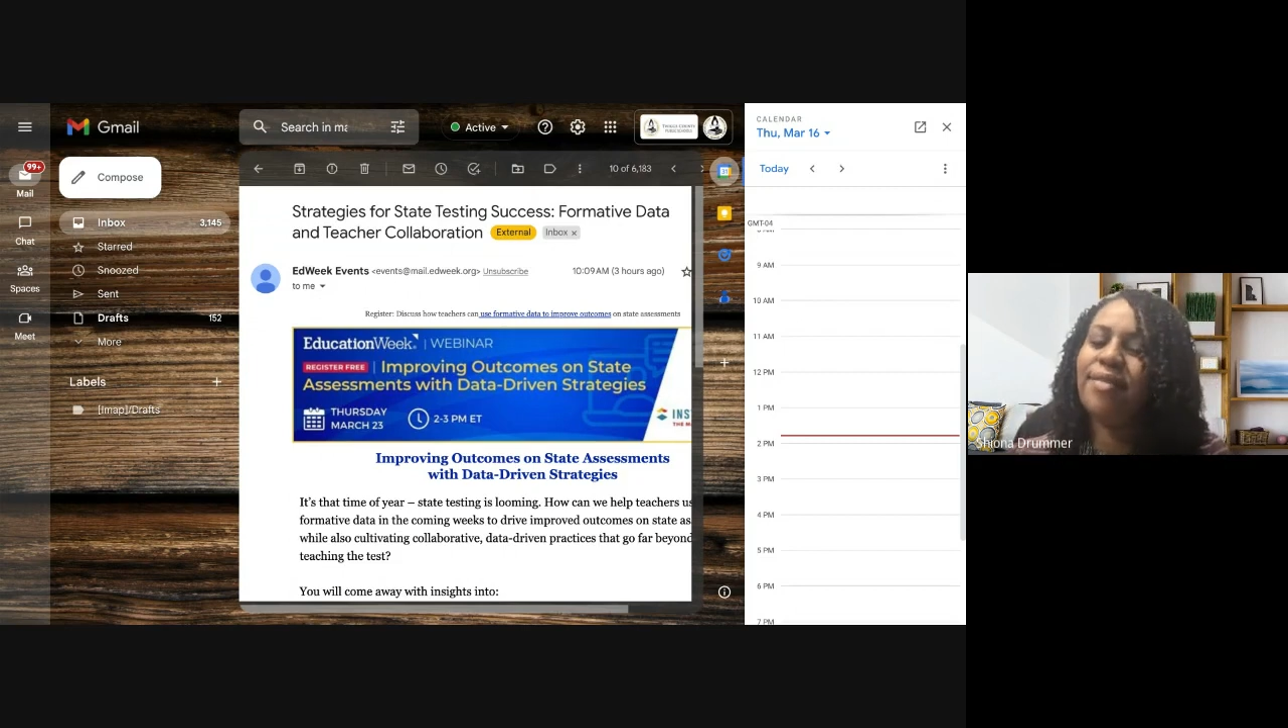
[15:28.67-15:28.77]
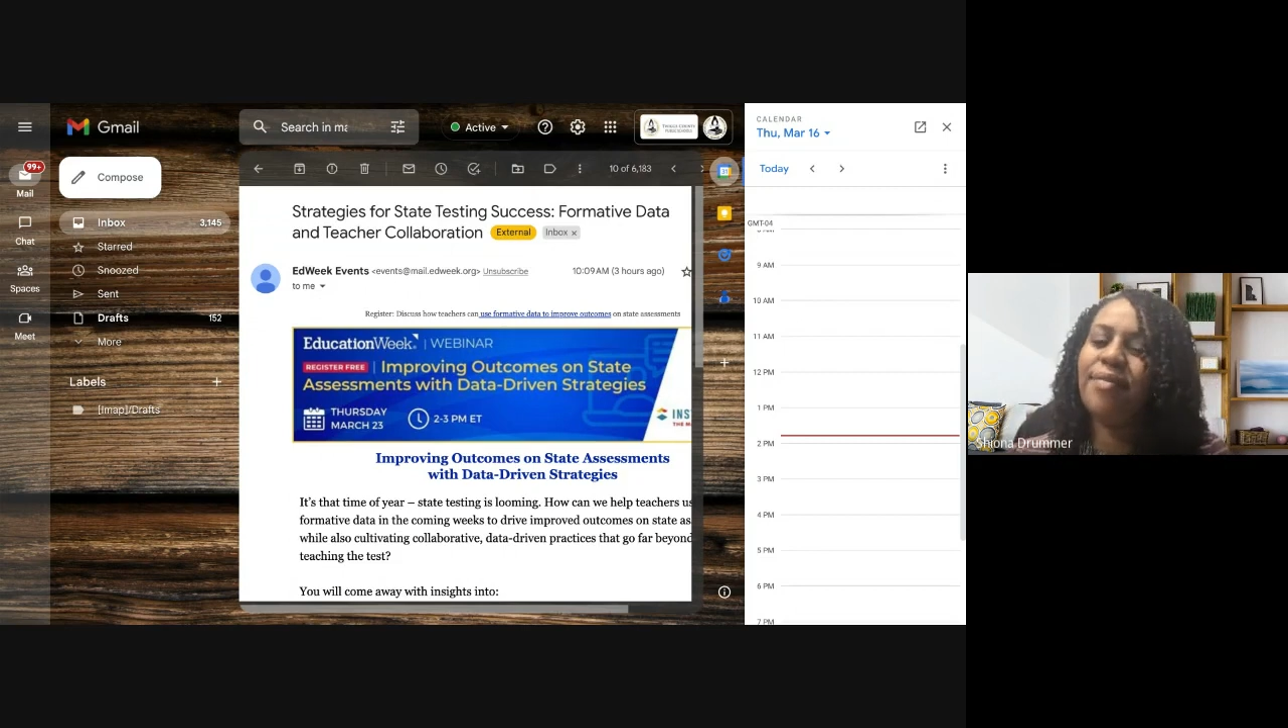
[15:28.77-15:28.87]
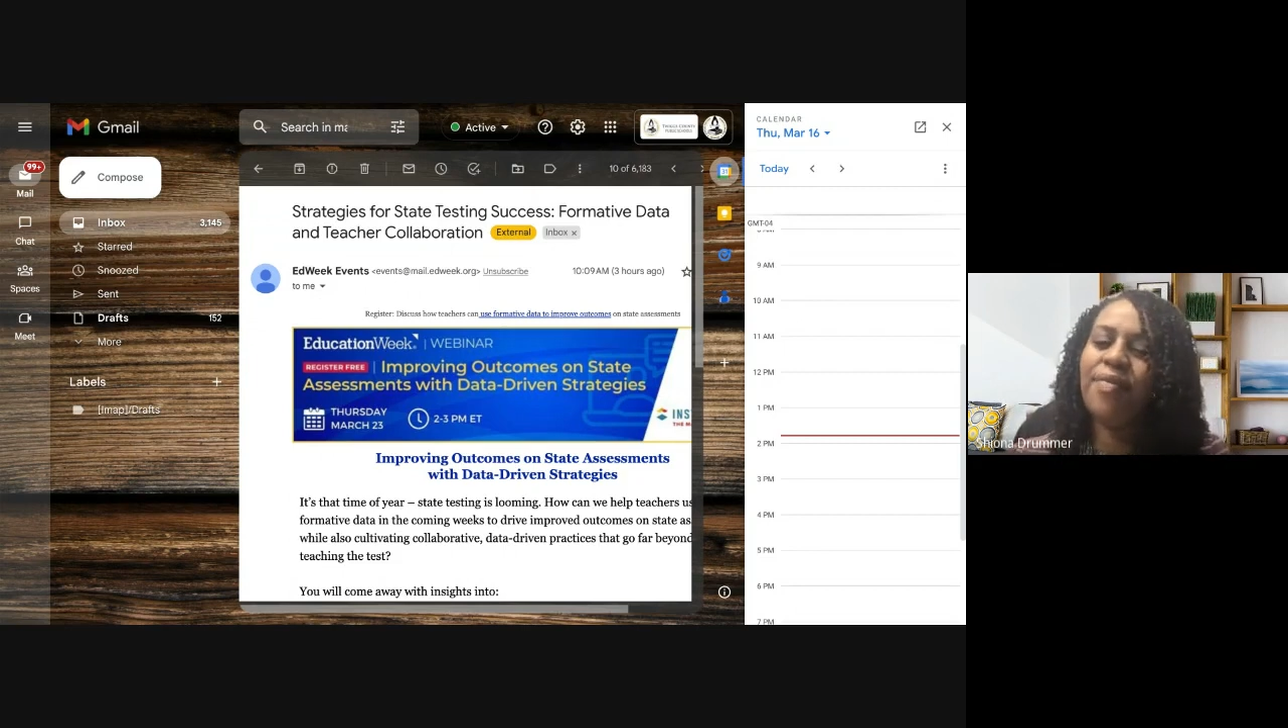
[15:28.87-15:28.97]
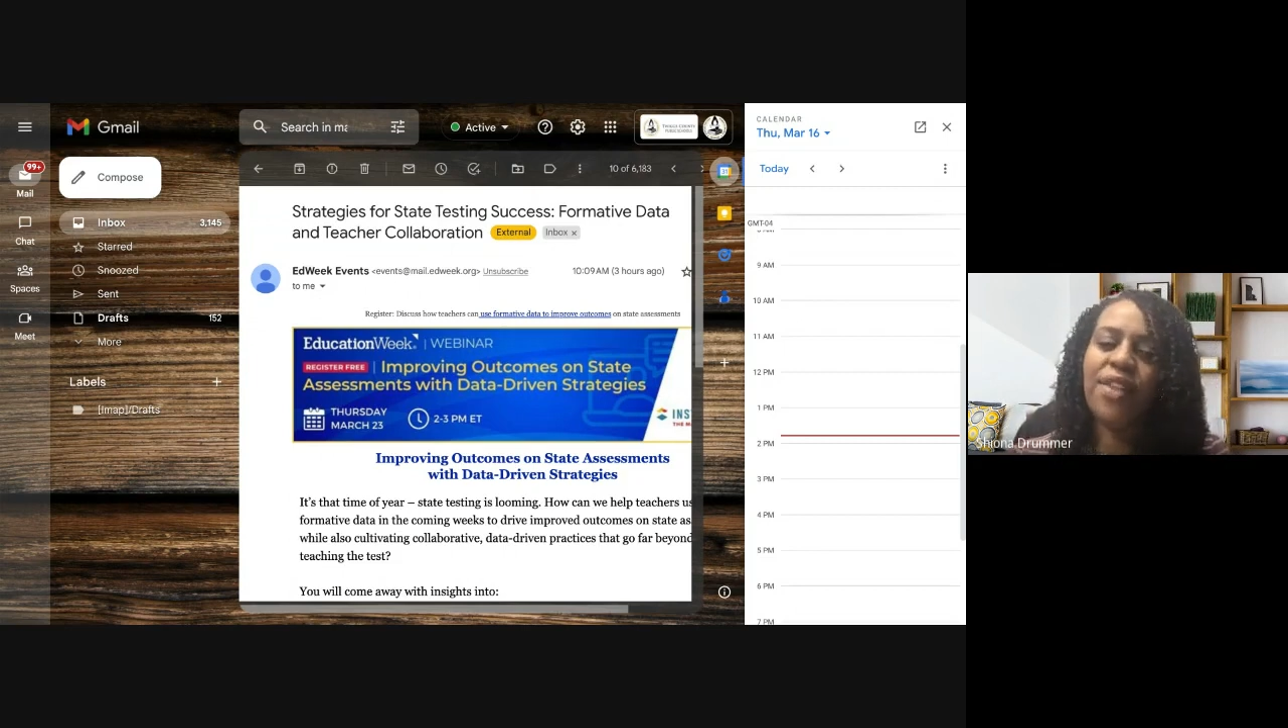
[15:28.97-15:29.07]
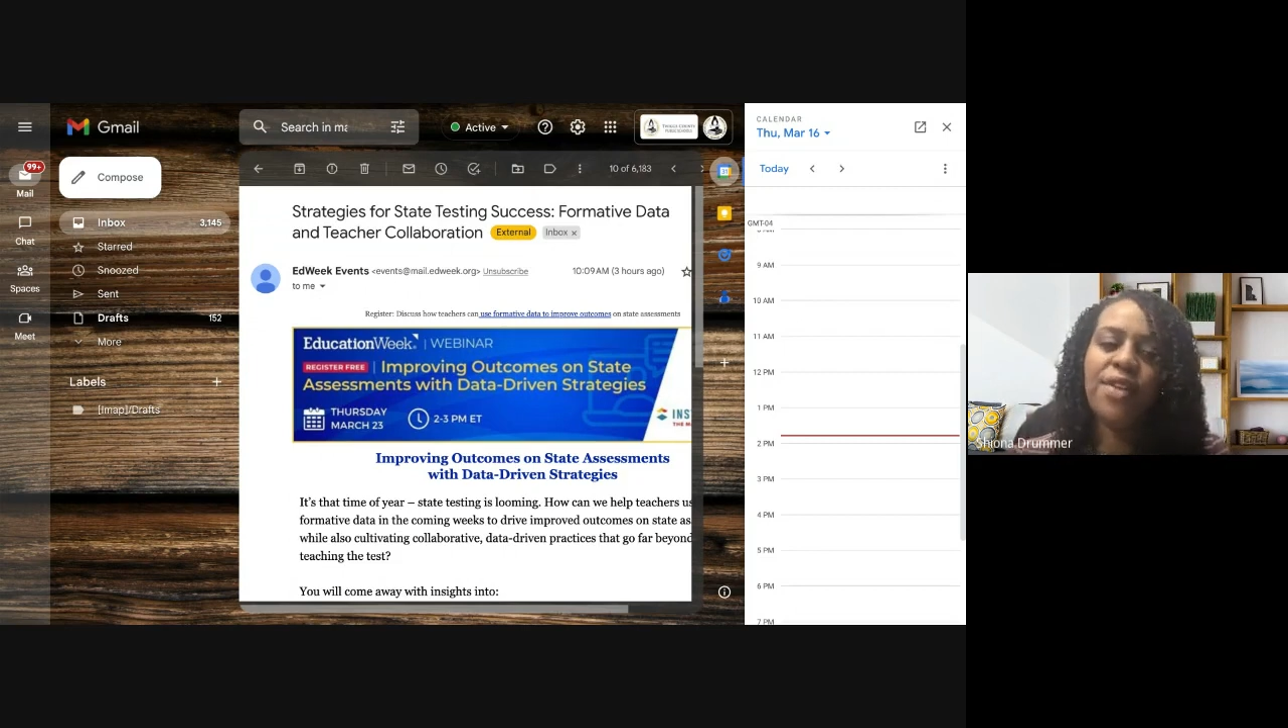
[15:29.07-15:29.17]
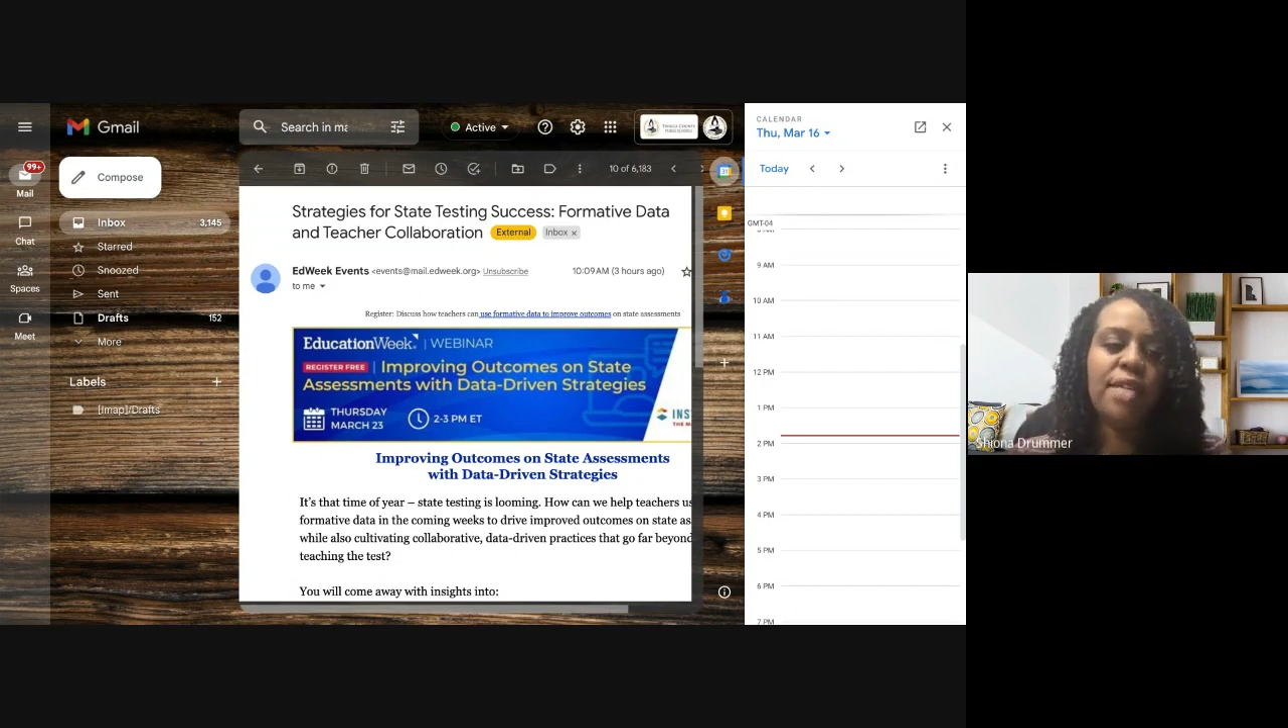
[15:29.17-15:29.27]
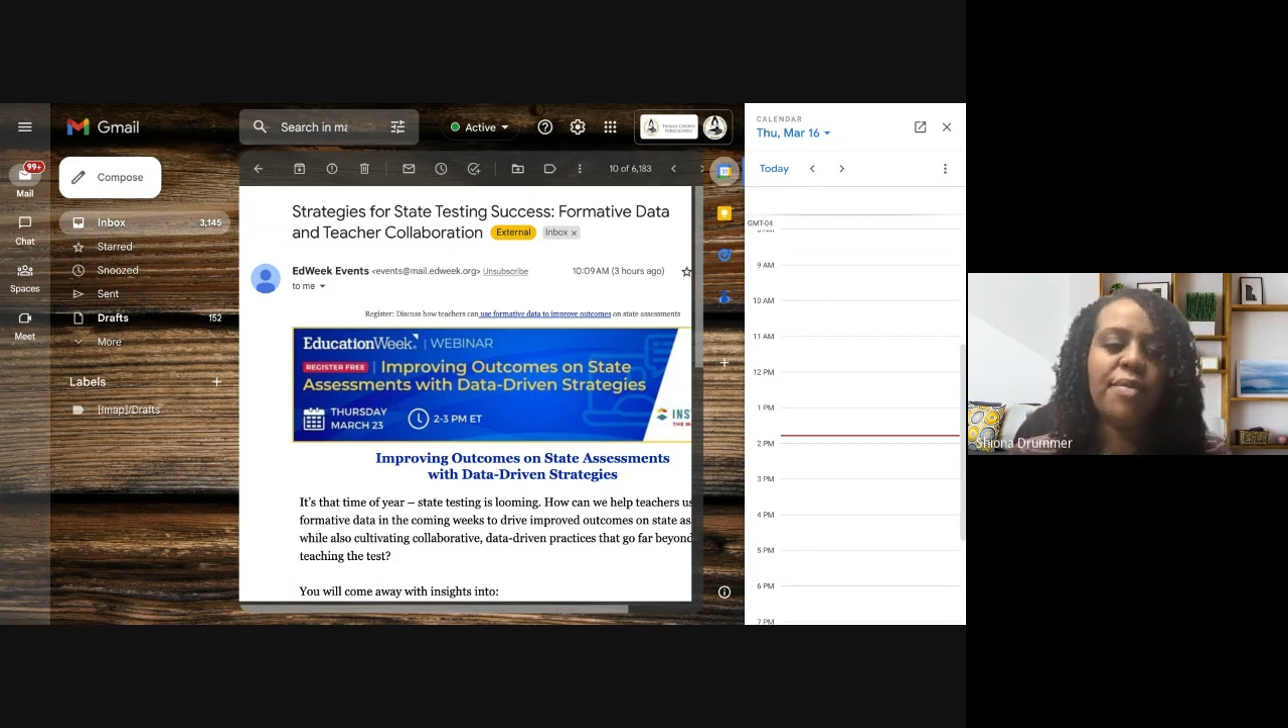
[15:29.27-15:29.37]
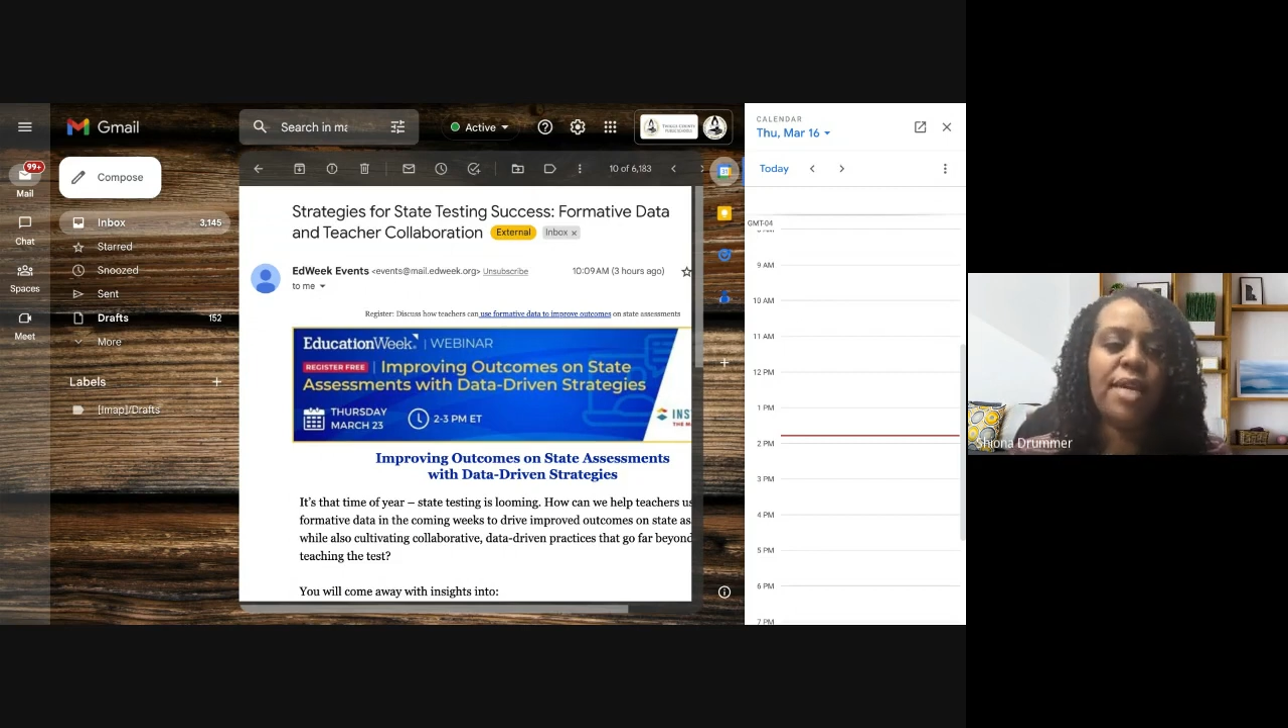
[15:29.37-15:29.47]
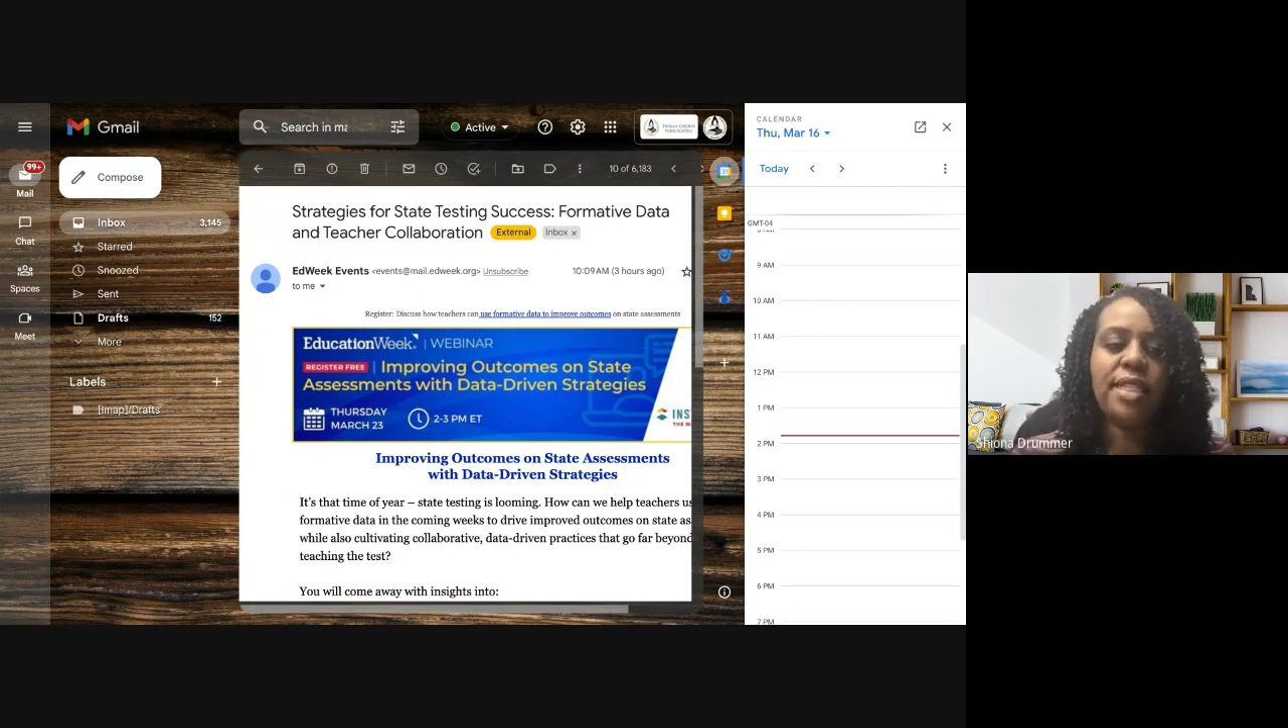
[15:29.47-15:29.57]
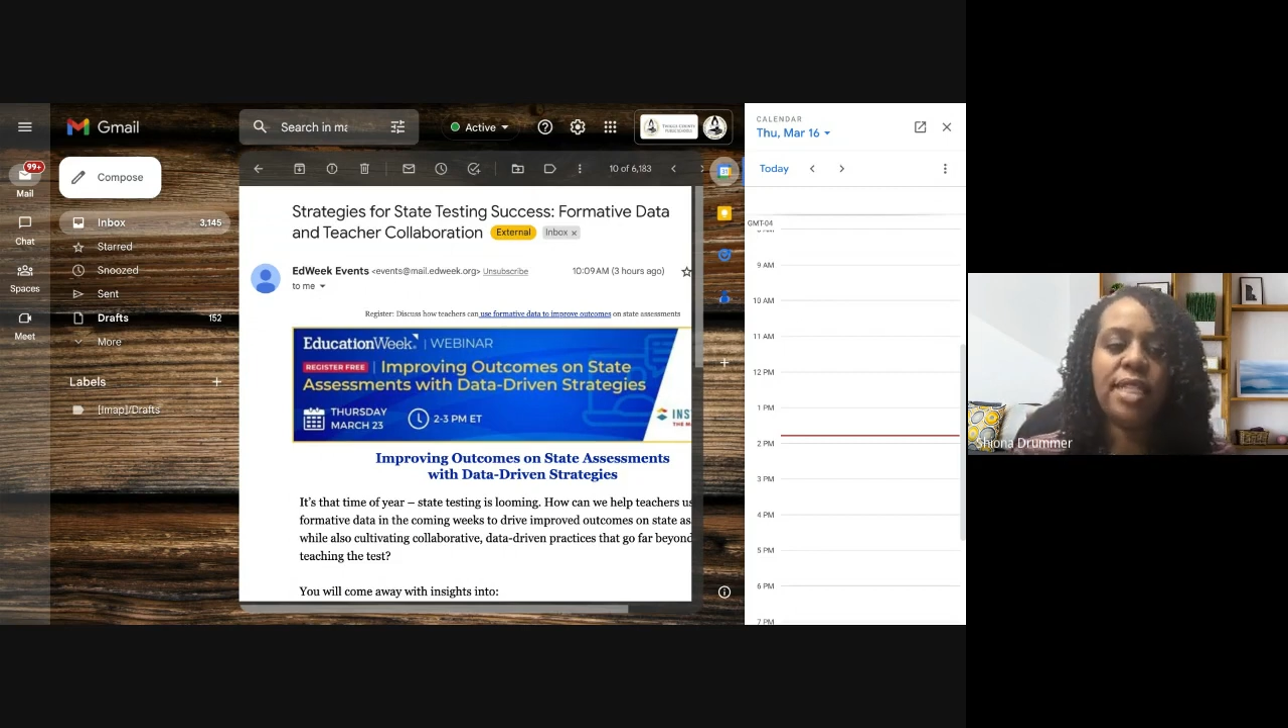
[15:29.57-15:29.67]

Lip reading: 13 minutes